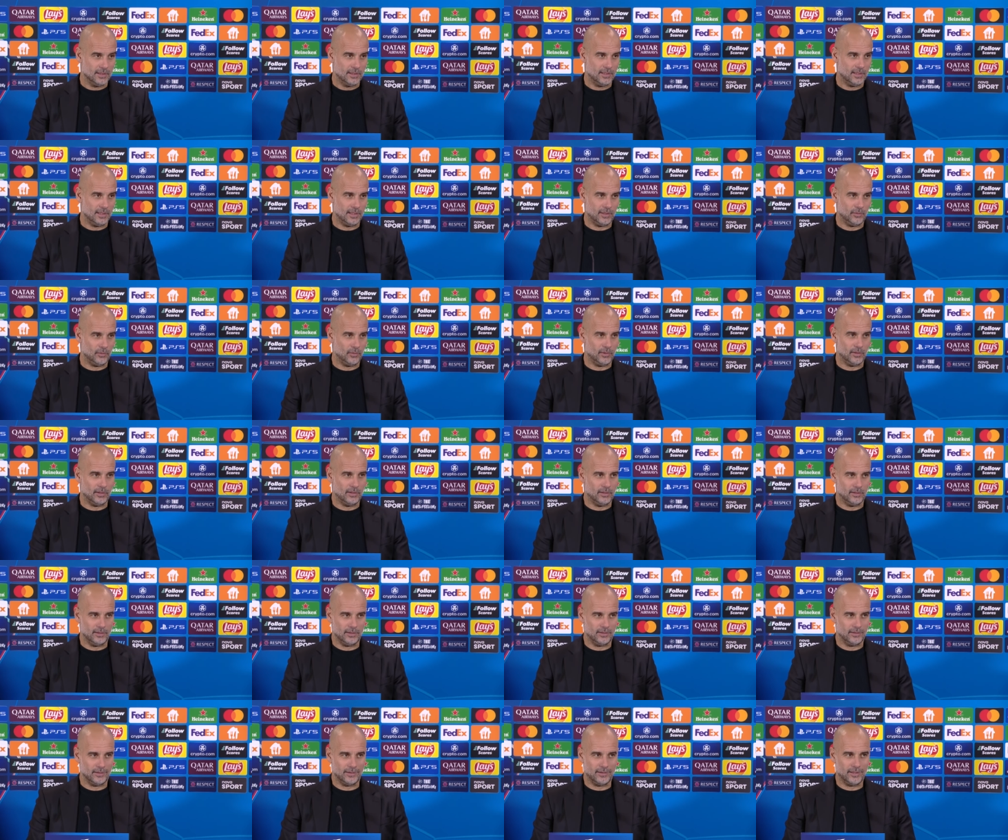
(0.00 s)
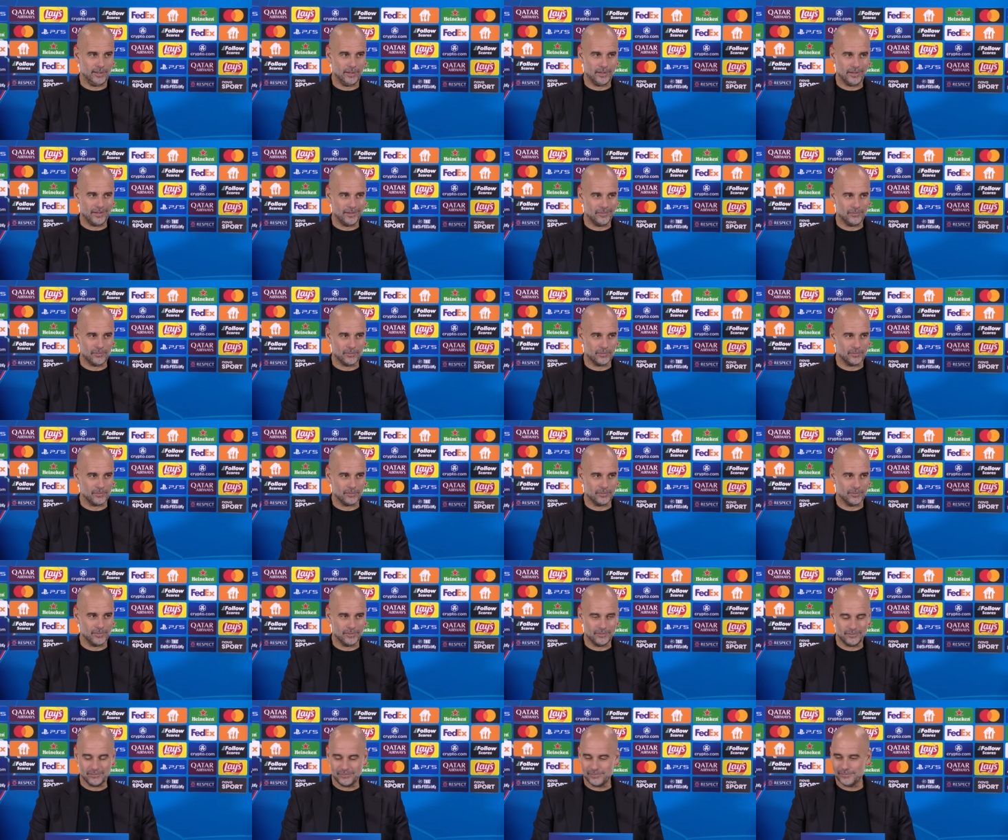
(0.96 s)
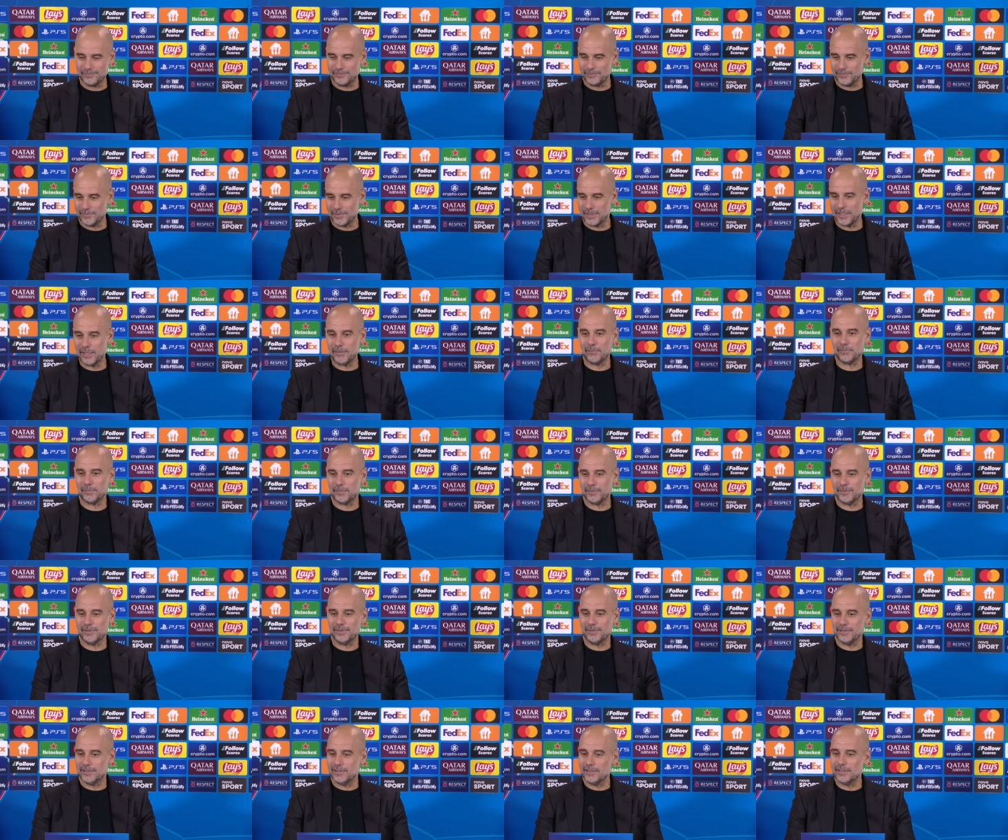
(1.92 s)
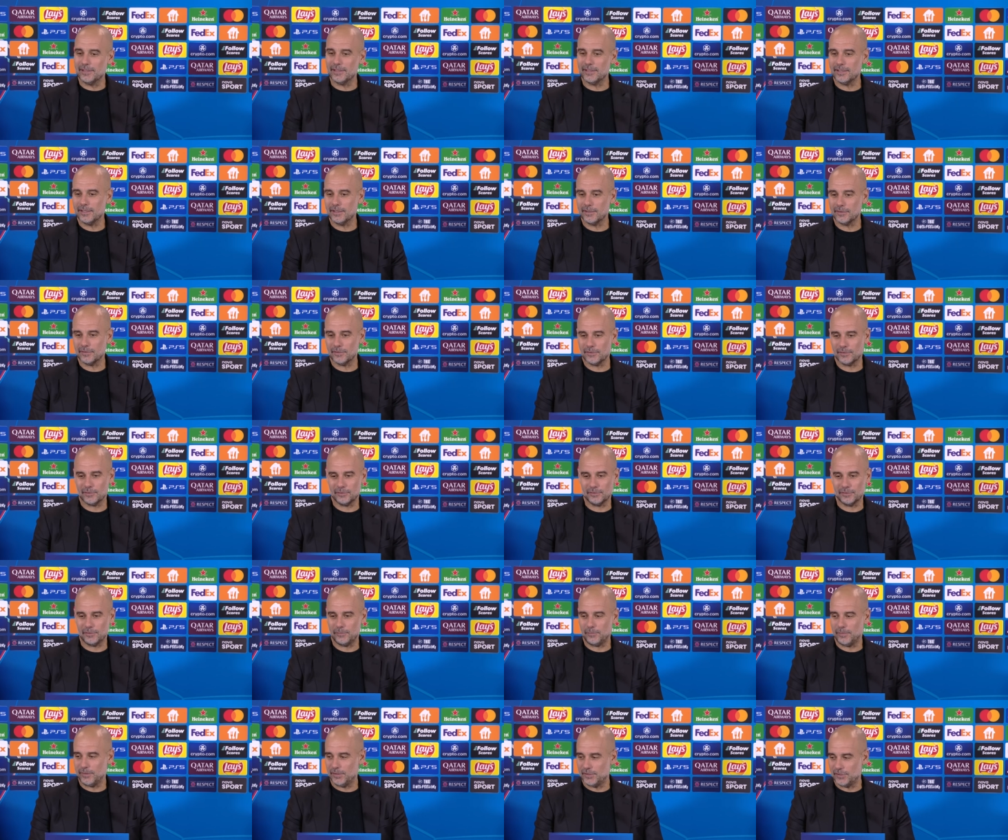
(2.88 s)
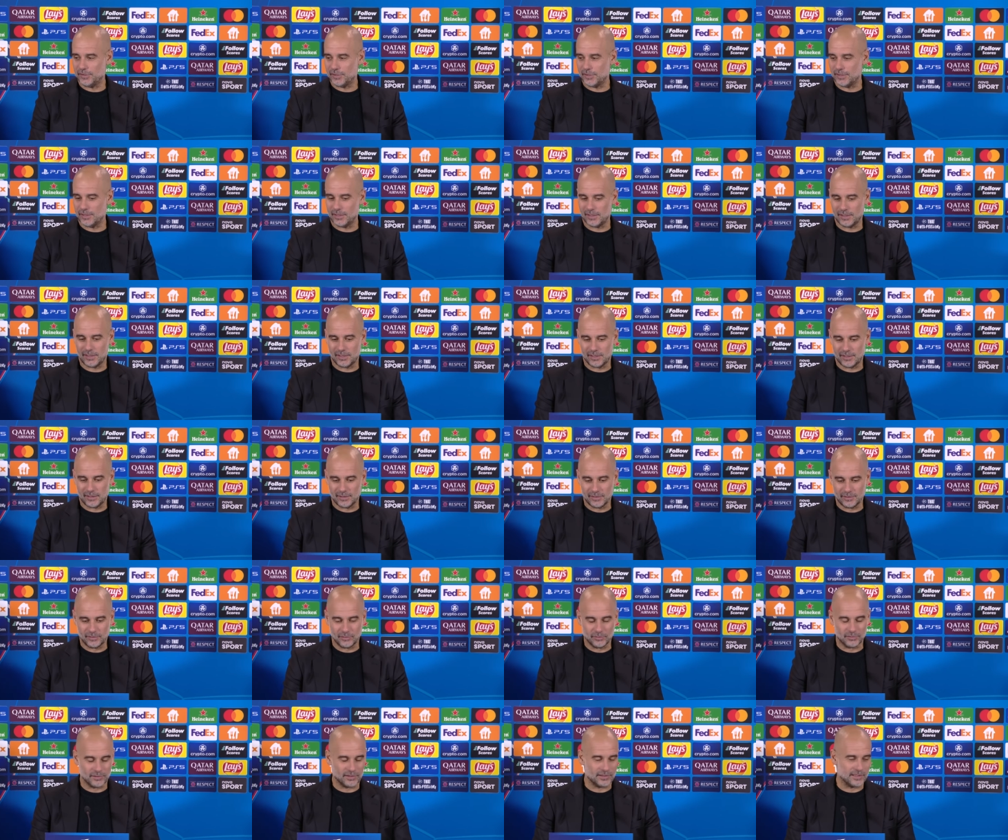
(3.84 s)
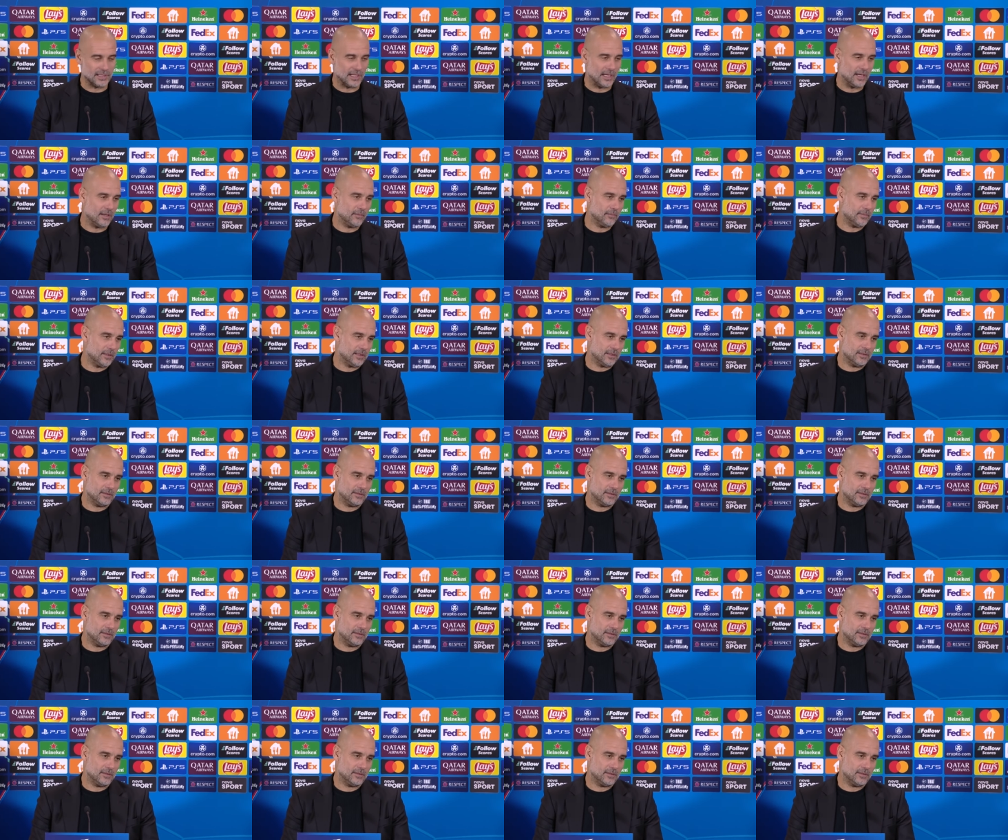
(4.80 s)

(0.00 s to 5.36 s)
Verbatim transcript: I will kick him, keep uh, on the pitch uh, all the time, but